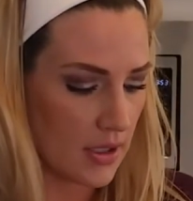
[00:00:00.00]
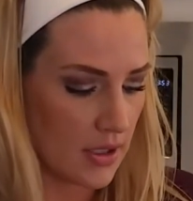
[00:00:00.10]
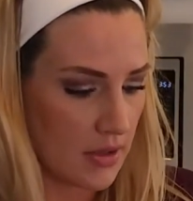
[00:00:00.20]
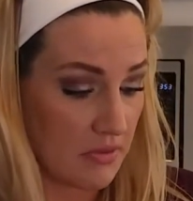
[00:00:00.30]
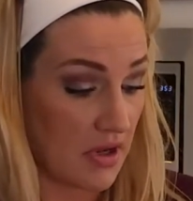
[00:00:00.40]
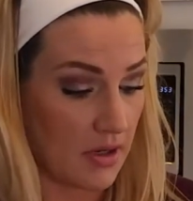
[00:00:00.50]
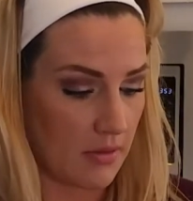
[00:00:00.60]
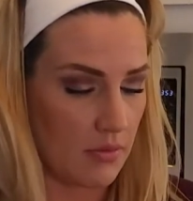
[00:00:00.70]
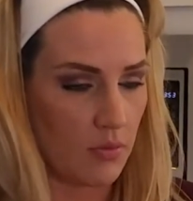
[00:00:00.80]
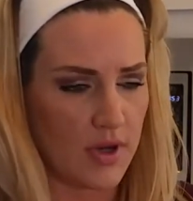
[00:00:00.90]
Like,
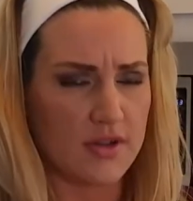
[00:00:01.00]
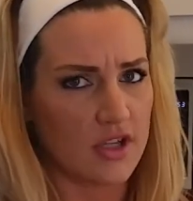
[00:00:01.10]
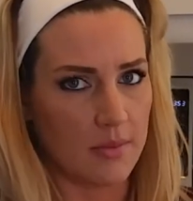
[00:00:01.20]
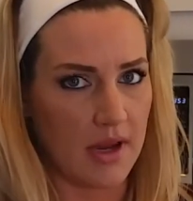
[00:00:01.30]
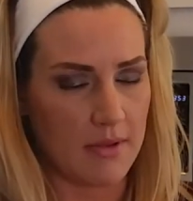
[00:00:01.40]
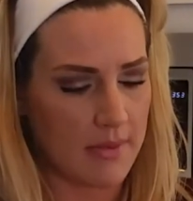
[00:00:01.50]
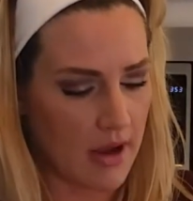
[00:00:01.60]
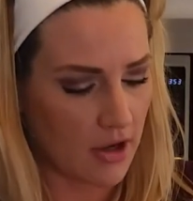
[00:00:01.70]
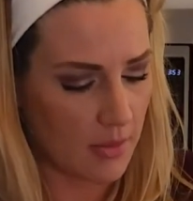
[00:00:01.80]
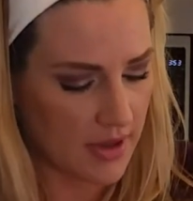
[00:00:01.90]
we use their baby powder,
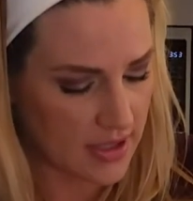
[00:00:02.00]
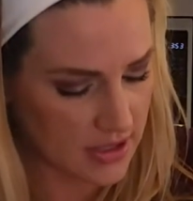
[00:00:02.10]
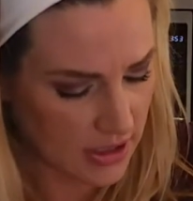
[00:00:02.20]
but that's it.